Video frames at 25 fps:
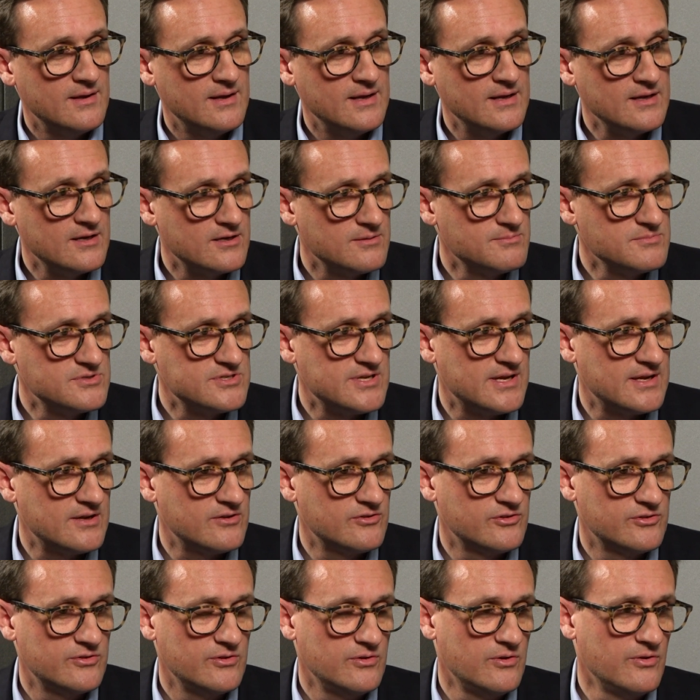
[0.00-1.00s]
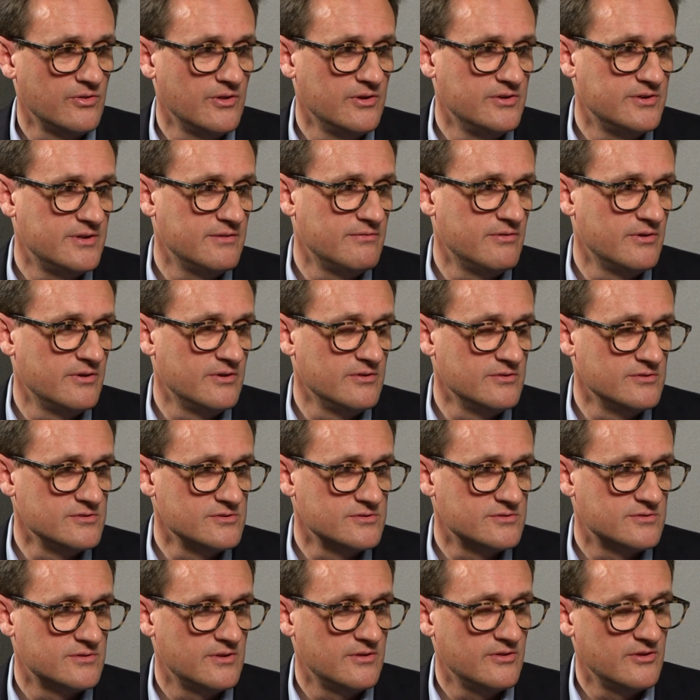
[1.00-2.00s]
income tax on the
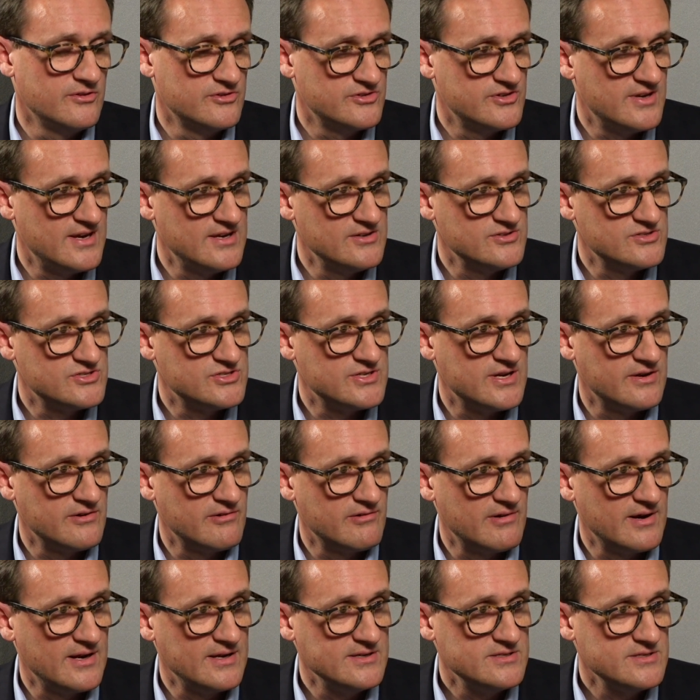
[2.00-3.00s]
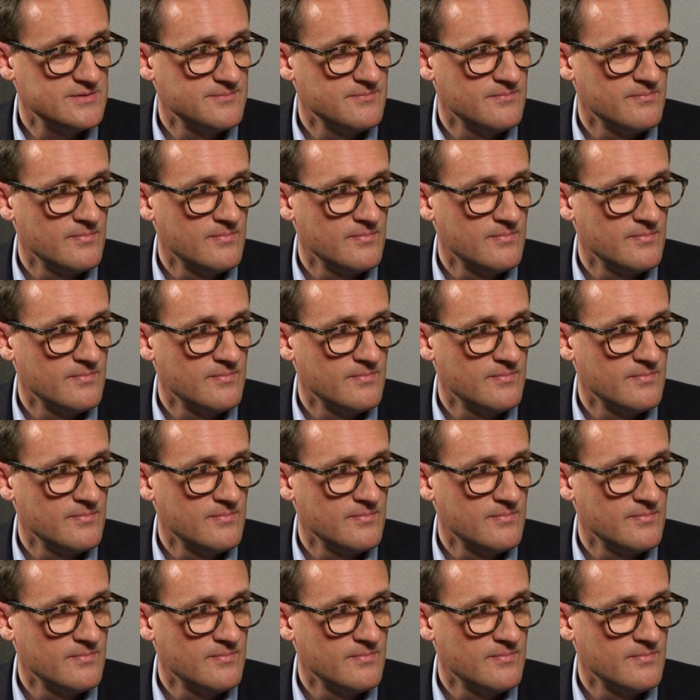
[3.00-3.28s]
dividends that the shares generate.